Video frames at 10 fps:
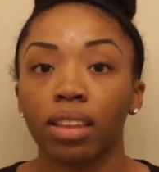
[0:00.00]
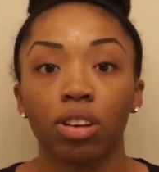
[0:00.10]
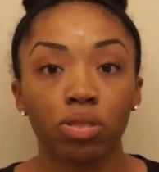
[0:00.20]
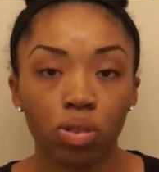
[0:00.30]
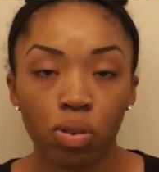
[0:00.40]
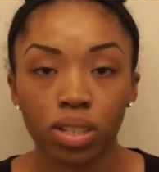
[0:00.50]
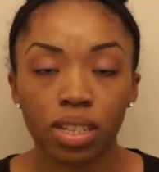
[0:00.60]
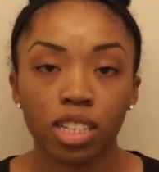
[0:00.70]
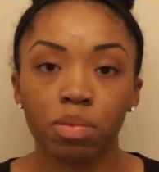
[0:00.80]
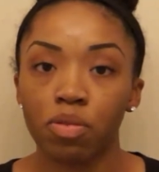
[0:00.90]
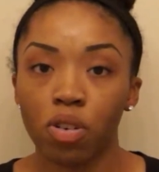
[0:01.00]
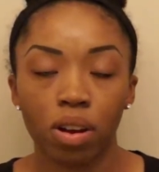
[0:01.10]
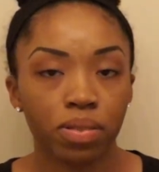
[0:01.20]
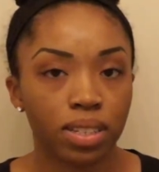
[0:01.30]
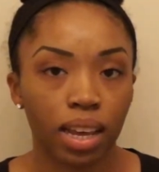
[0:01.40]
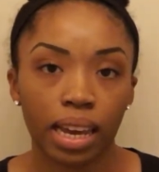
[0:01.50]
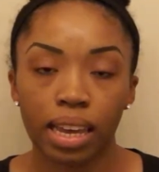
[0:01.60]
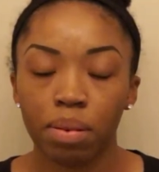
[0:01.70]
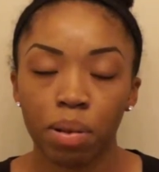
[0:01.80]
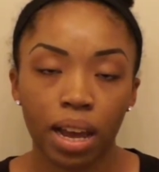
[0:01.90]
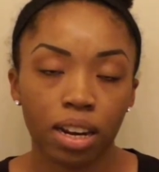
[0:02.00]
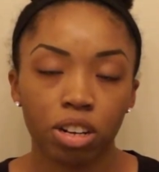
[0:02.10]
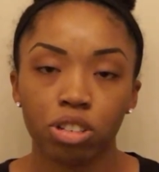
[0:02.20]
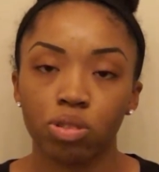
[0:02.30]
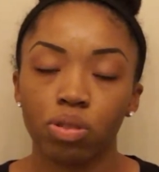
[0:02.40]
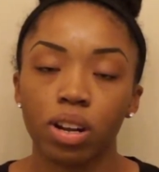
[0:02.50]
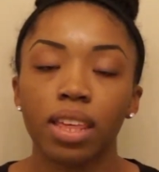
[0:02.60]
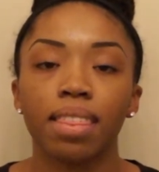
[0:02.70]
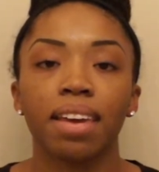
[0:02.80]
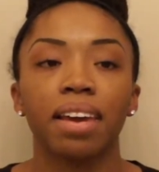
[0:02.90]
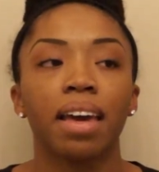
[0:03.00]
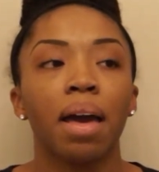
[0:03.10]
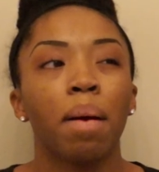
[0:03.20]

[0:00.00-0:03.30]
those courses before I was like applying nursing school or anything,